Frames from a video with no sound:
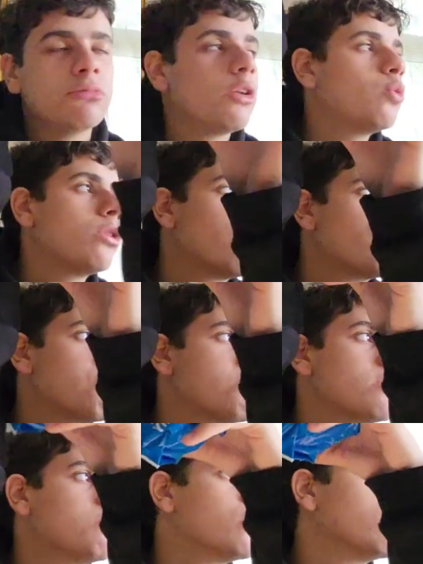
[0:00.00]
I don't like chips
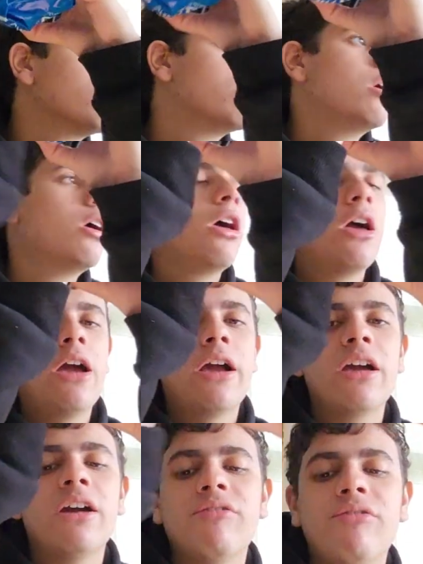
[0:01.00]
anymore. I
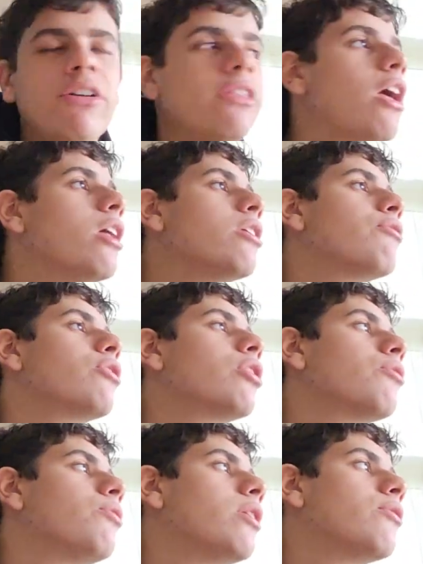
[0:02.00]
can't find any of the
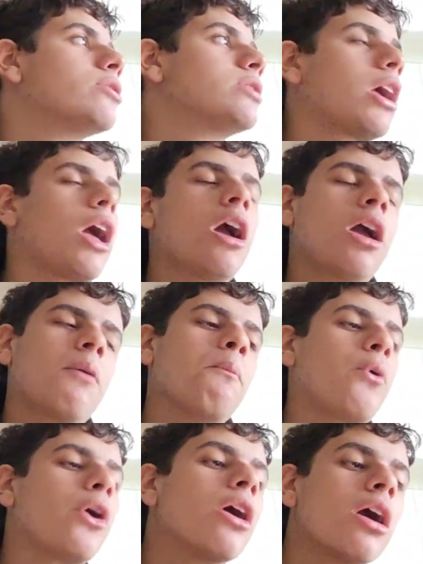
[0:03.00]
good flavors. I can't
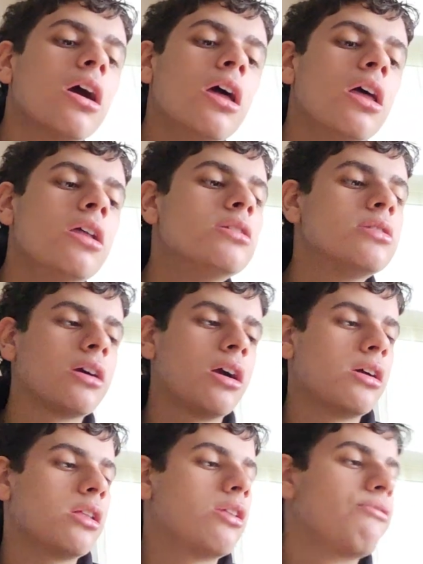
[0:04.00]
get Pringles, I
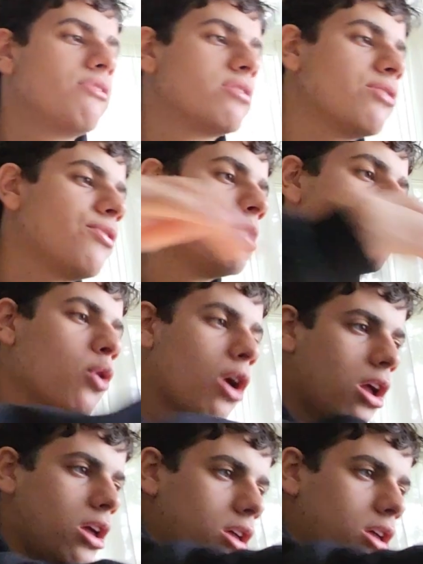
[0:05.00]
can't get any of this stuff anymore.